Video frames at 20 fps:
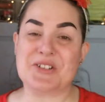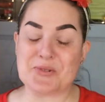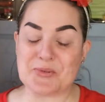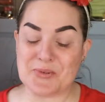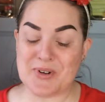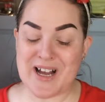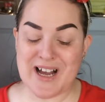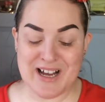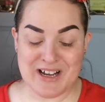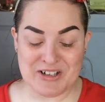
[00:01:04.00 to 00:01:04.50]

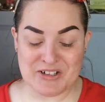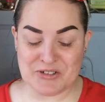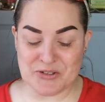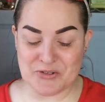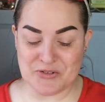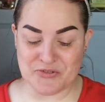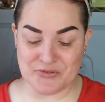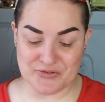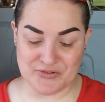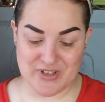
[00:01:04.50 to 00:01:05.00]

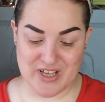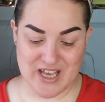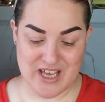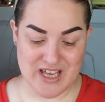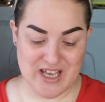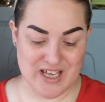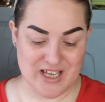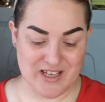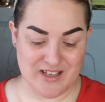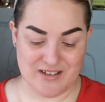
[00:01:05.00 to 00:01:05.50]
twelve.
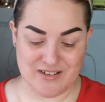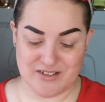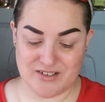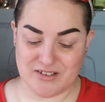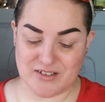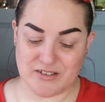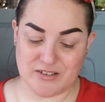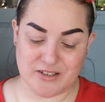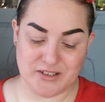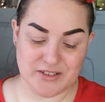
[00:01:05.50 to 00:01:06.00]

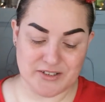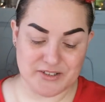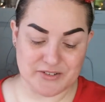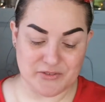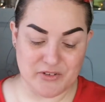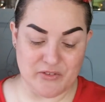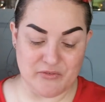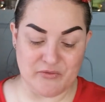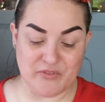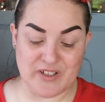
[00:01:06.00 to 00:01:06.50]
Oh,
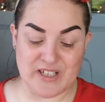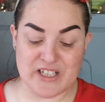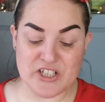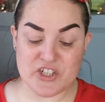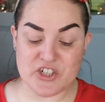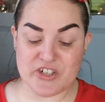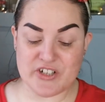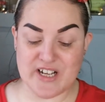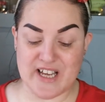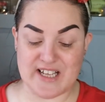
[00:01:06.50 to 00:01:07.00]

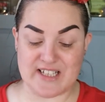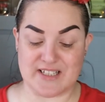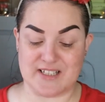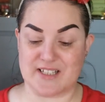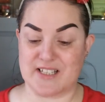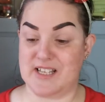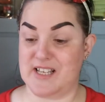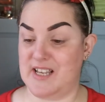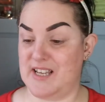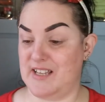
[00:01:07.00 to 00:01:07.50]
Felicia and
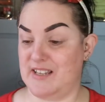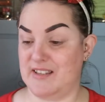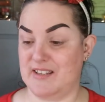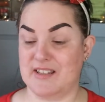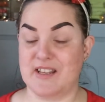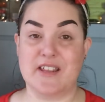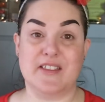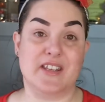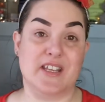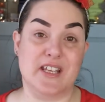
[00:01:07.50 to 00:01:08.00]
Anthea,
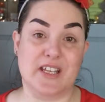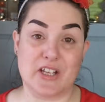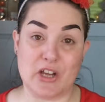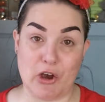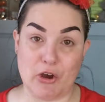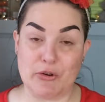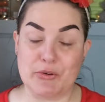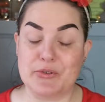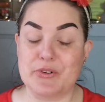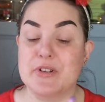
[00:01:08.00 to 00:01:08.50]
they're the
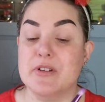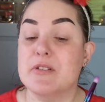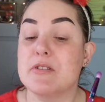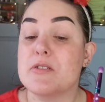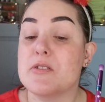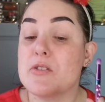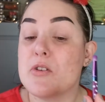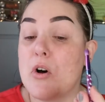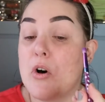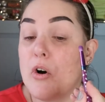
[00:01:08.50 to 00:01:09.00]

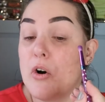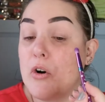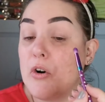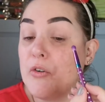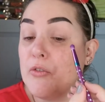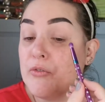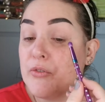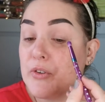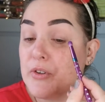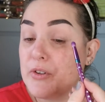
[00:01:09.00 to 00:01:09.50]
owners
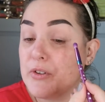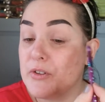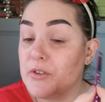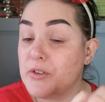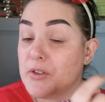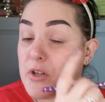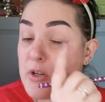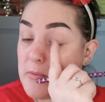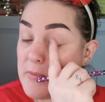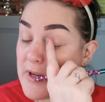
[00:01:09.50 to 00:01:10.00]
of
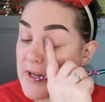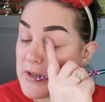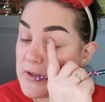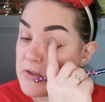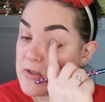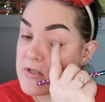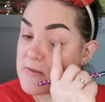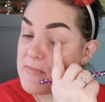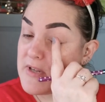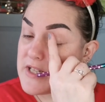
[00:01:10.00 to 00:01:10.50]
Nomad
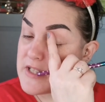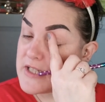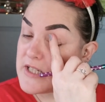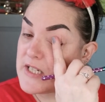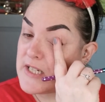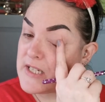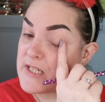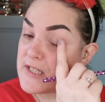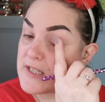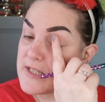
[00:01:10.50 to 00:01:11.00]

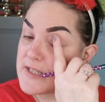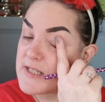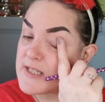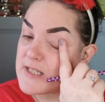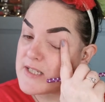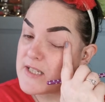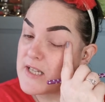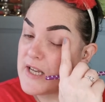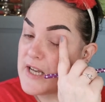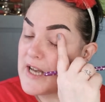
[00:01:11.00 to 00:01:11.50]

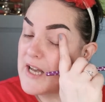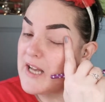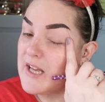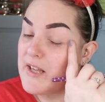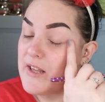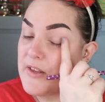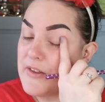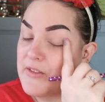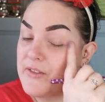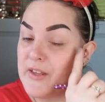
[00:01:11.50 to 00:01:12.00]
Cosmetics.
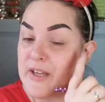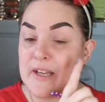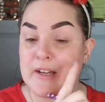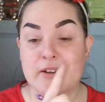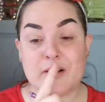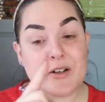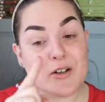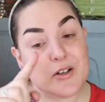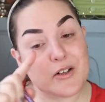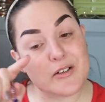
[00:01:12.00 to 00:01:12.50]
They
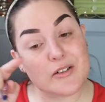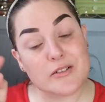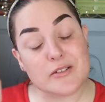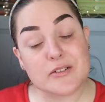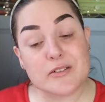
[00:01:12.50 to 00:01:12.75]
are